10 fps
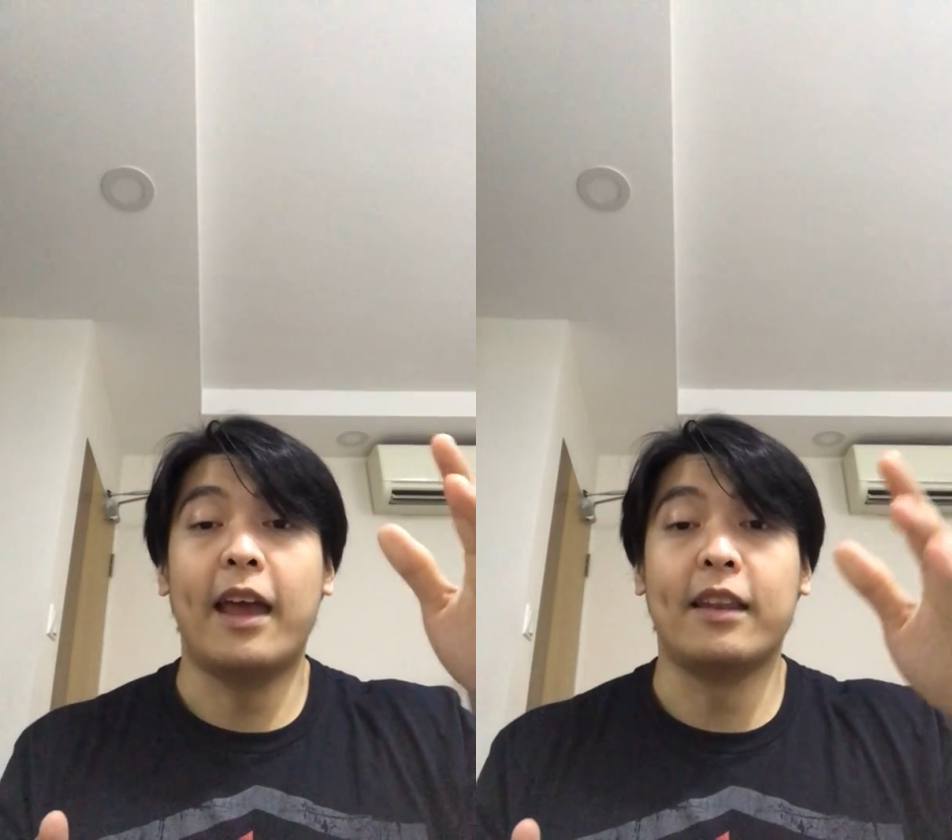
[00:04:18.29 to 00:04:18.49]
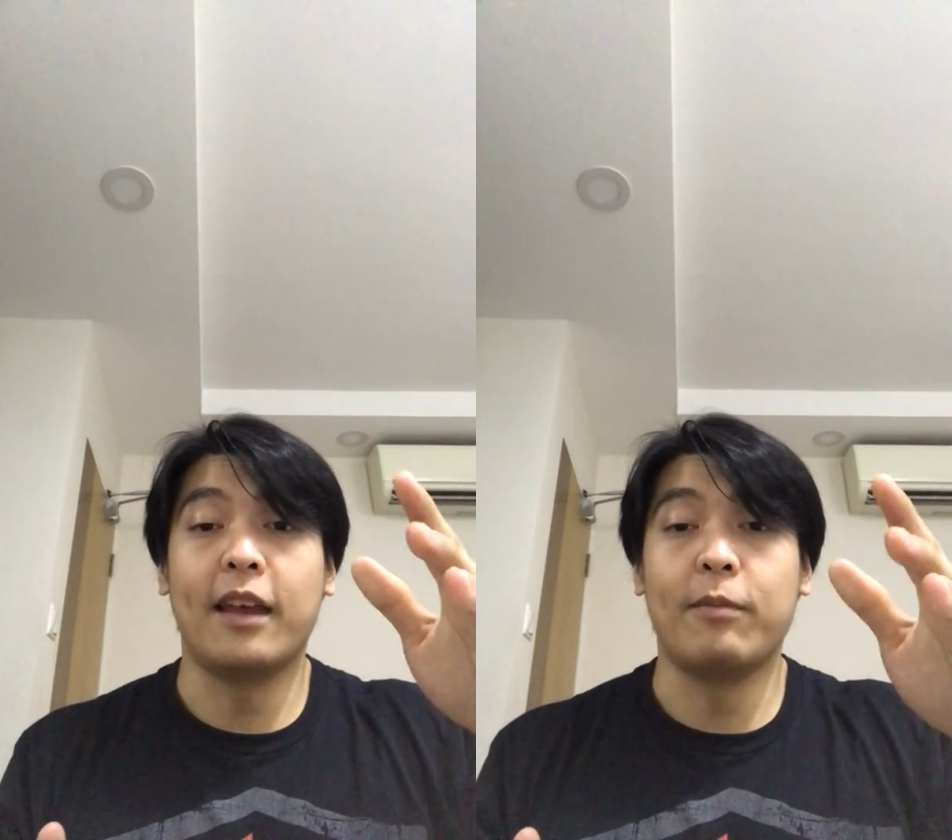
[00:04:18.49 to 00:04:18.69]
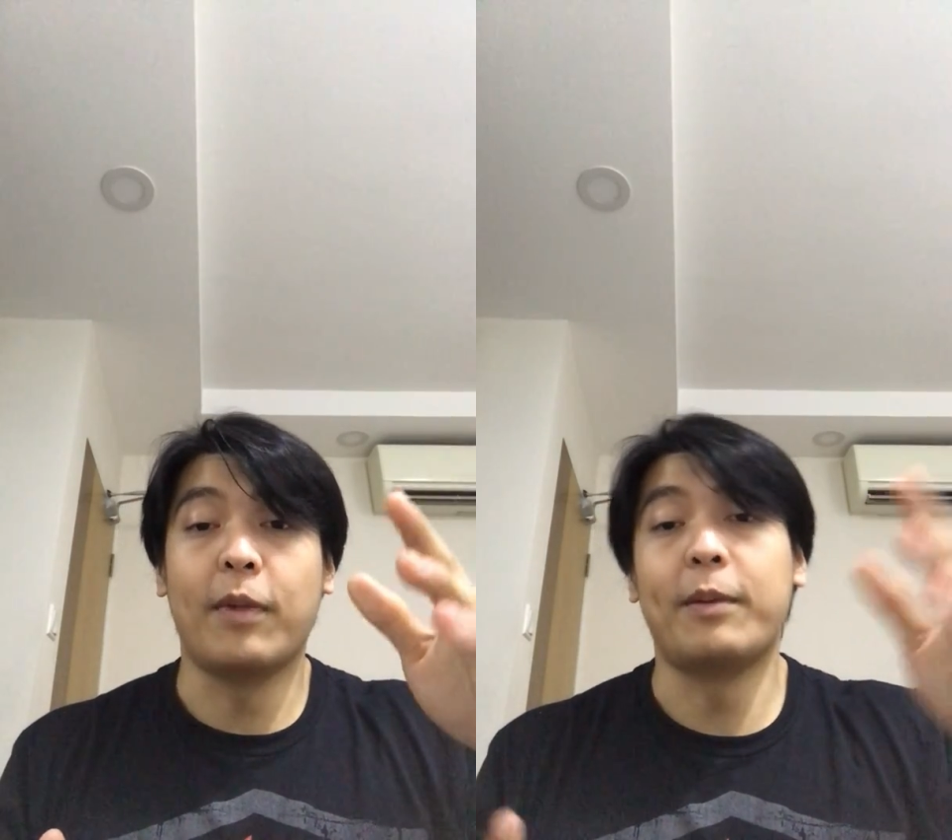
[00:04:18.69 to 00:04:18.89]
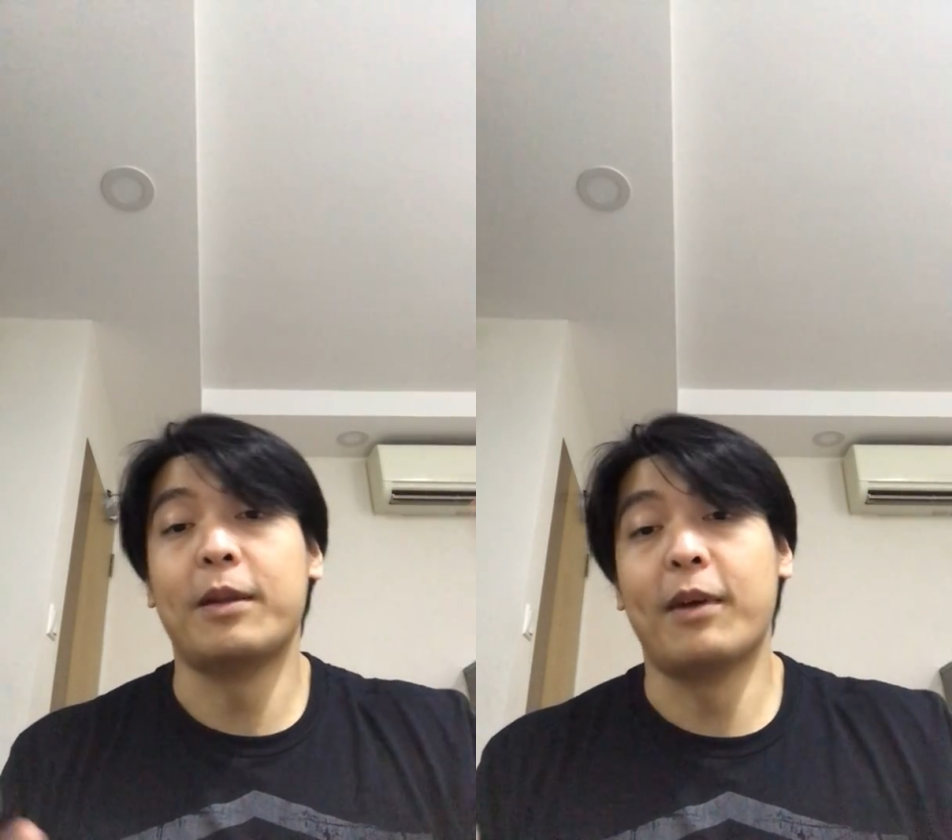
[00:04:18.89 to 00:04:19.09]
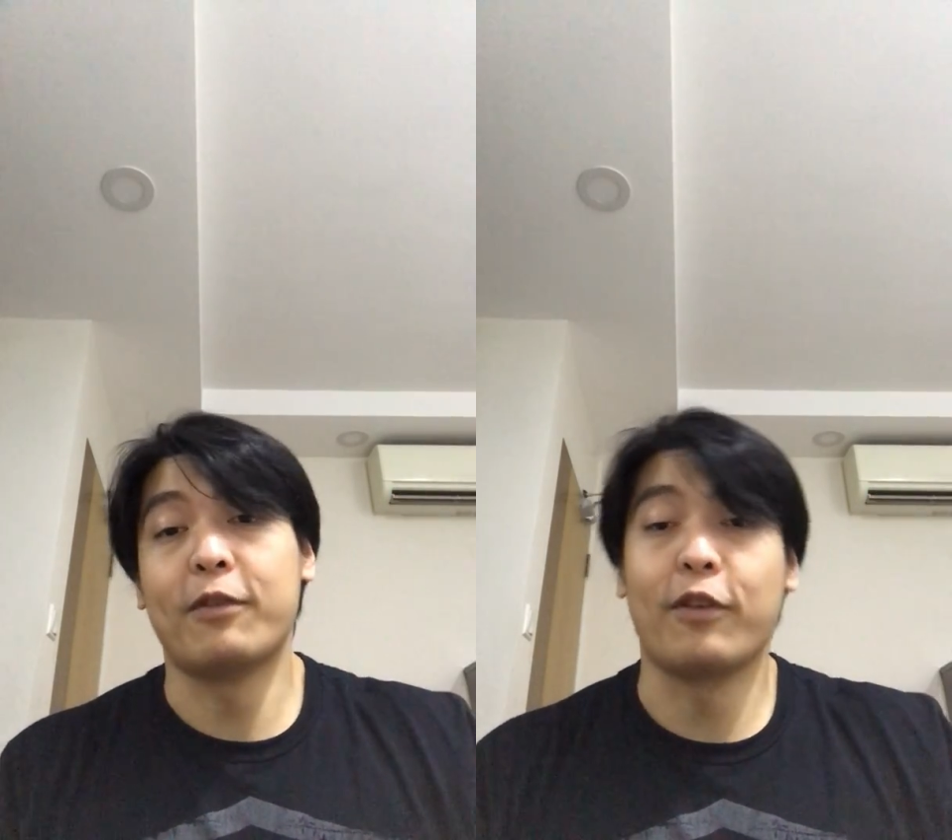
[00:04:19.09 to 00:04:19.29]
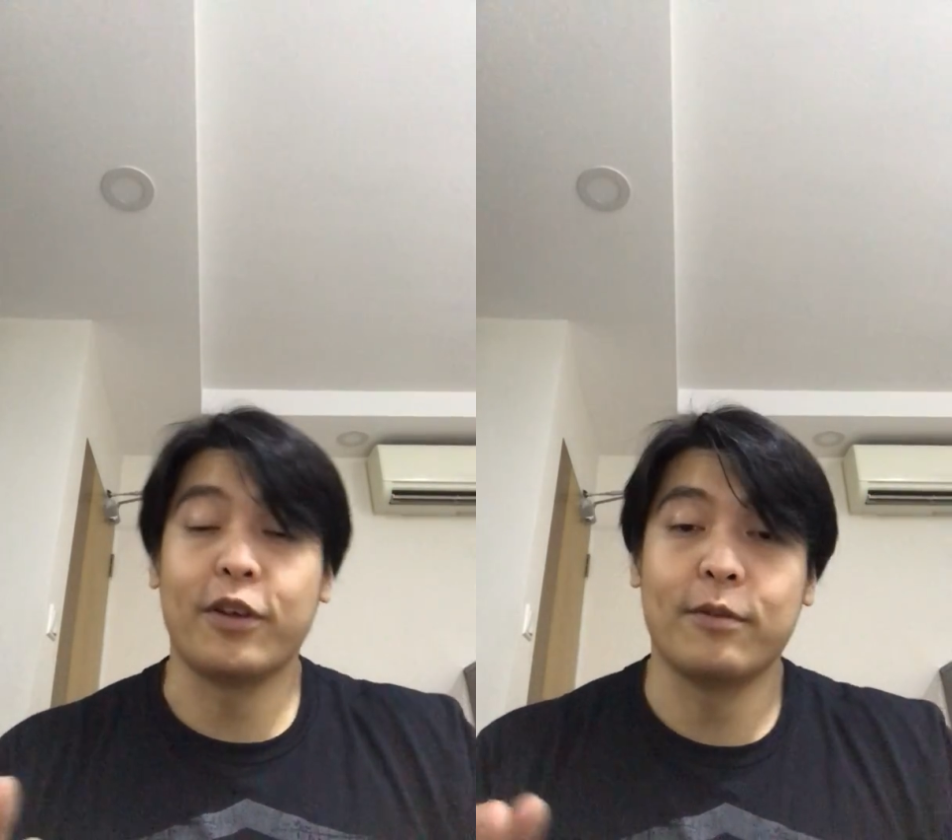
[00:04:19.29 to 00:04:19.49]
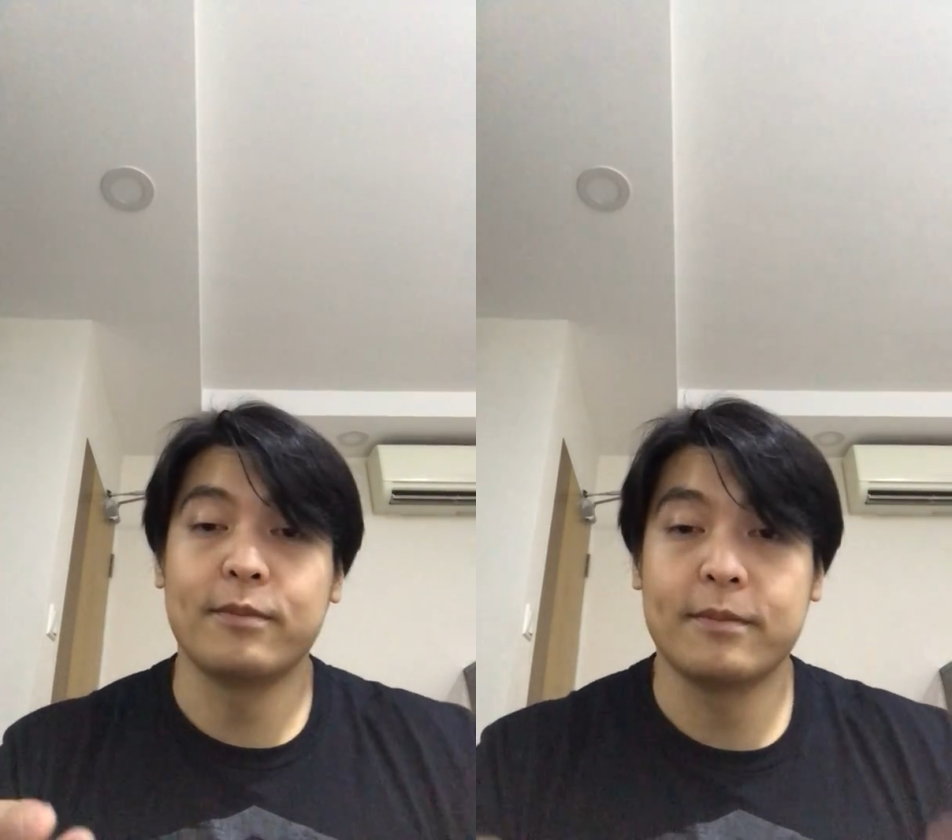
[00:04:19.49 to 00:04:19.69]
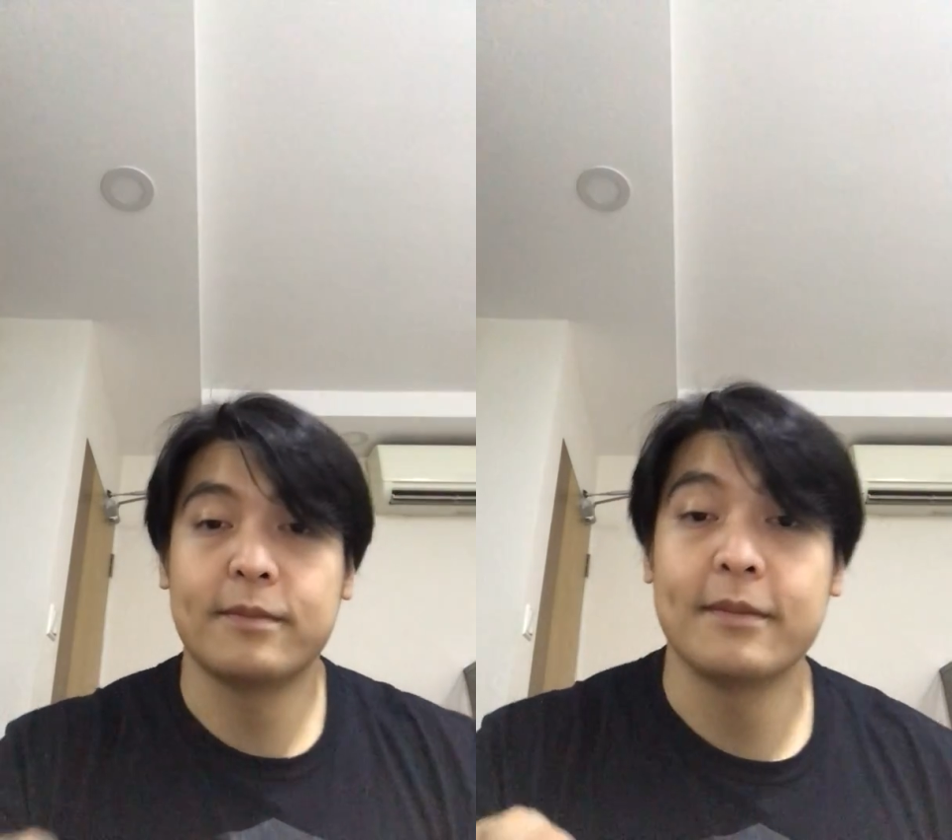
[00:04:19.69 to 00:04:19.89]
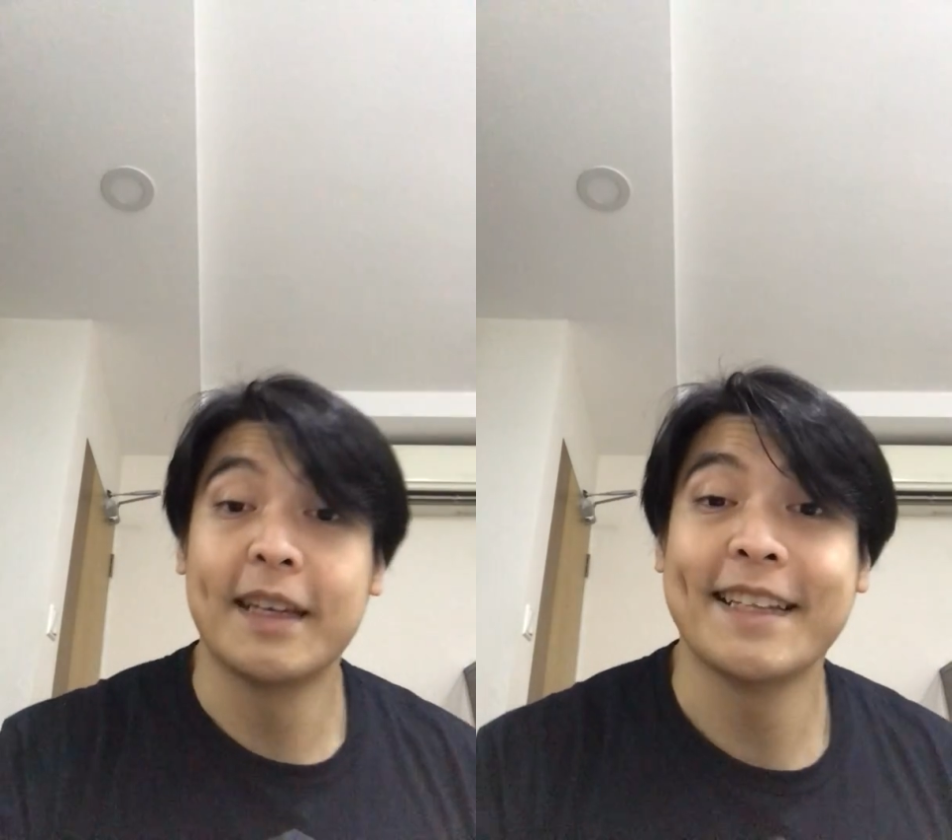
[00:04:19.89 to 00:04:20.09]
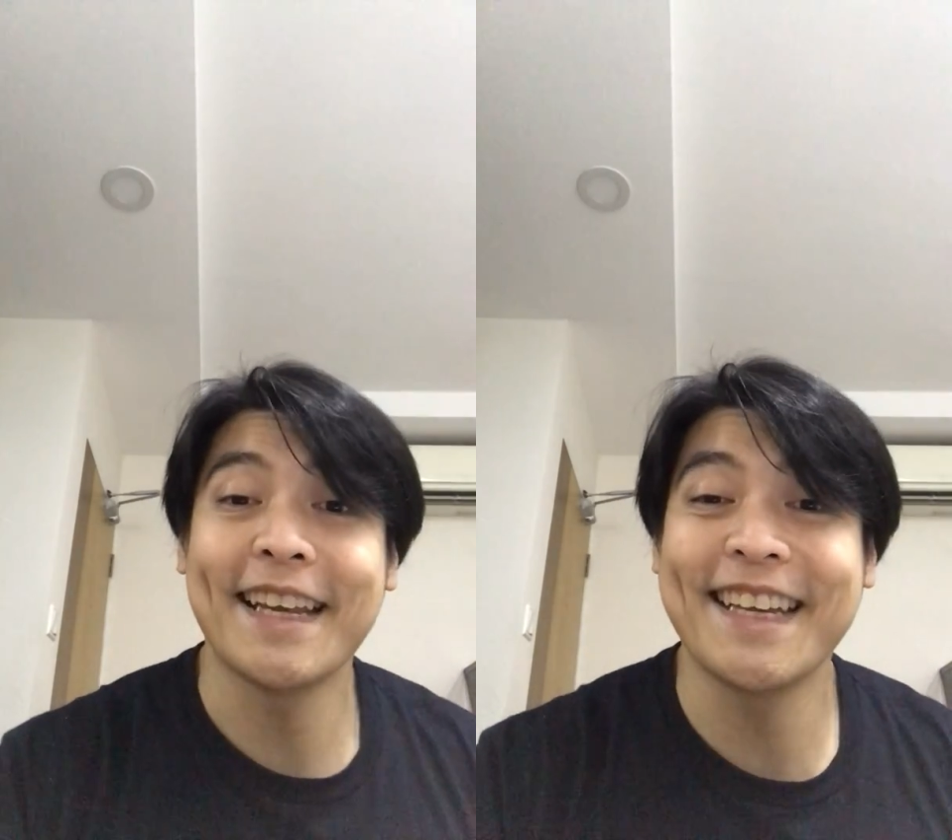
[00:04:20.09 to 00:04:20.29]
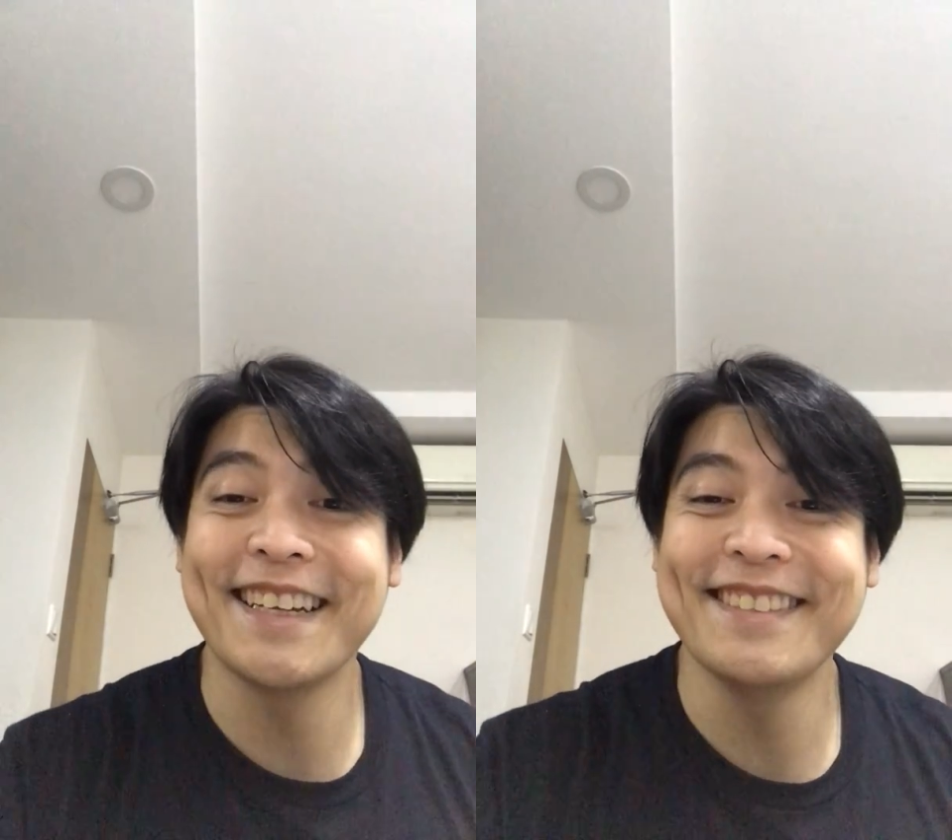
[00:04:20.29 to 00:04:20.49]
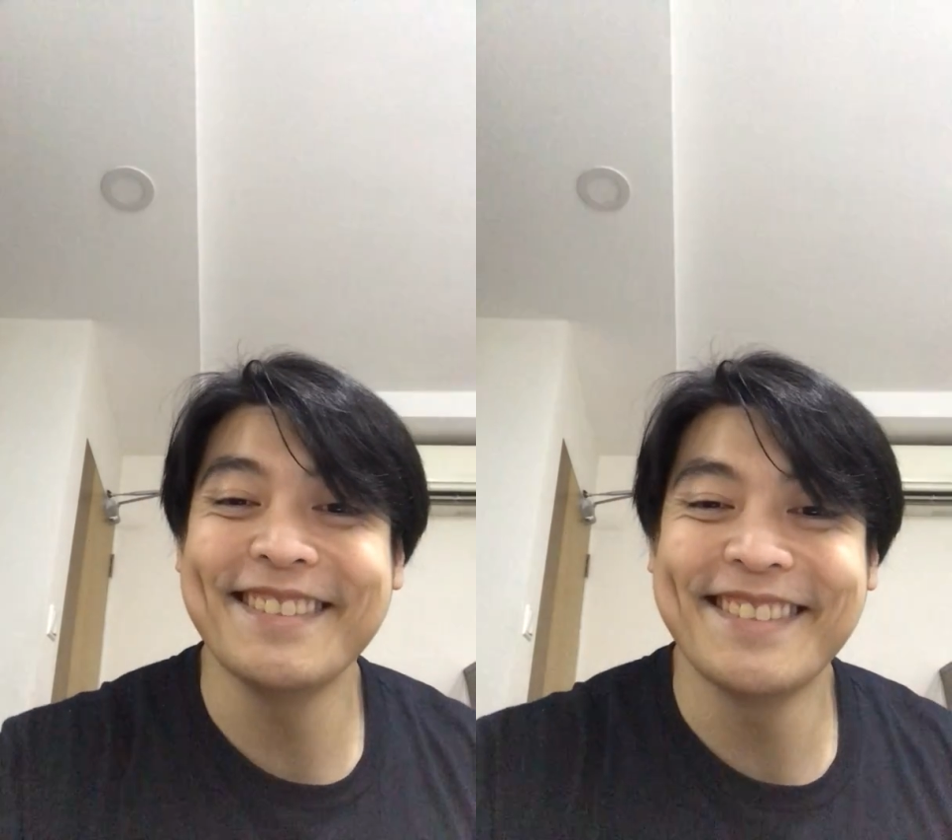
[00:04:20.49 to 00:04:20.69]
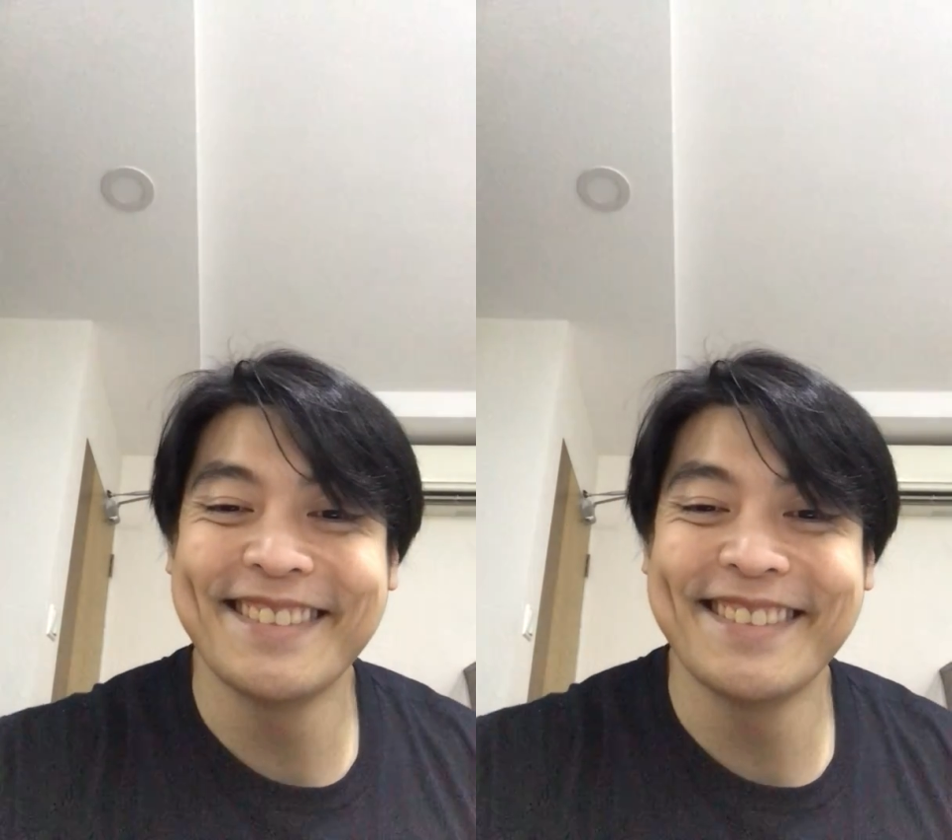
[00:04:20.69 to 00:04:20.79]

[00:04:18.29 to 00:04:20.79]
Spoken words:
at night might be the best for you. Thank you.